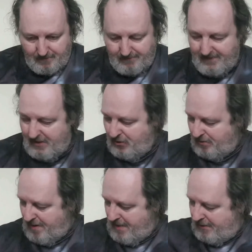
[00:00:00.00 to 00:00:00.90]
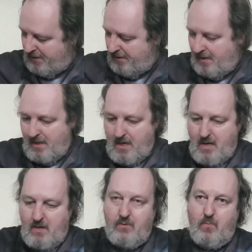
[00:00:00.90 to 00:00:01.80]
featurettes.
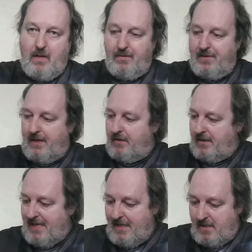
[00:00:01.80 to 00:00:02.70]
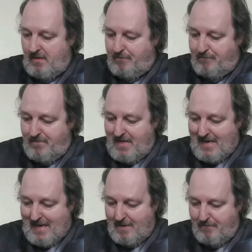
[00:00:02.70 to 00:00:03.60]
The one thing that is a
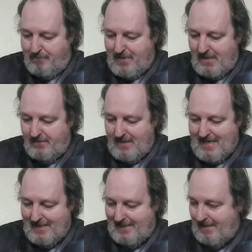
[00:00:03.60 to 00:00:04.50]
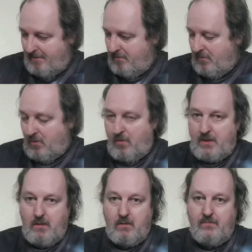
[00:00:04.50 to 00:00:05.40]
bit of a letdown,
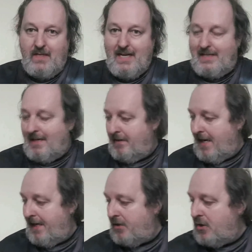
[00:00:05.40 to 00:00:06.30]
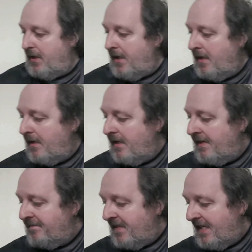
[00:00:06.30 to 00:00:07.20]
quite a lot of a letdown actually,
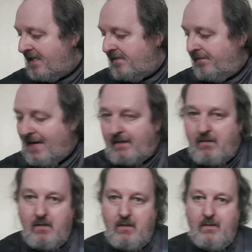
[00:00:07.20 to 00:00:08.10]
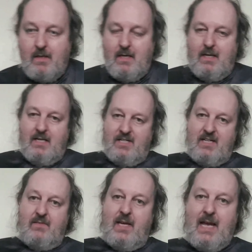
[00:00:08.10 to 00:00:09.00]
is the fact that
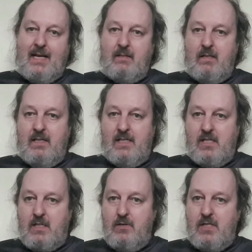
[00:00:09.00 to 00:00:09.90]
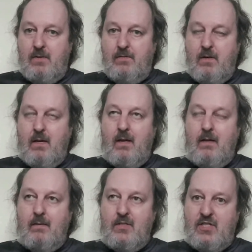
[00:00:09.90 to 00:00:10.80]
Zavvi had an exclusive
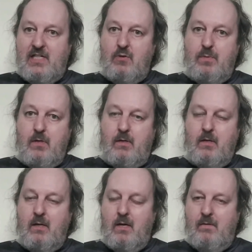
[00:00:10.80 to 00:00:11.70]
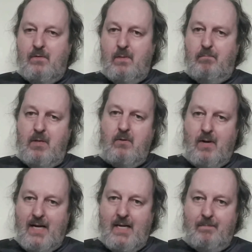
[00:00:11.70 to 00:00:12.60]
steelbook for the
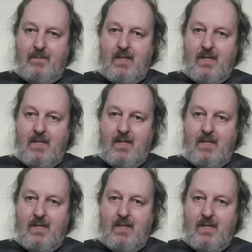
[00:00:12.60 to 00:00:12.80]
Blu-ray,